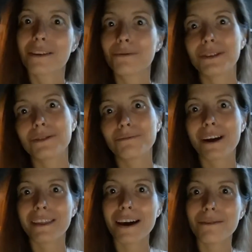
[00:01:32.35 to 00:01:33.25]
I wonder
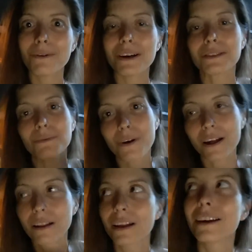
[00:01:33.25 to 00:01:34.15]
why that was.
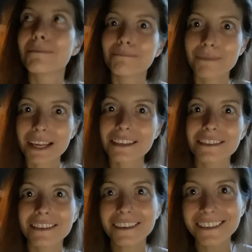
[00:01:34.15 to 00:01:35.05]
Well,
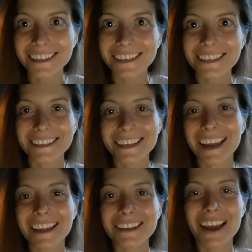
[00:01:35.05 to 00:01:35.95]
mental illness
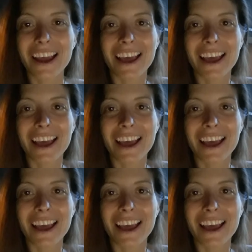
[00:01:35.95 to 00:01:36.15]
and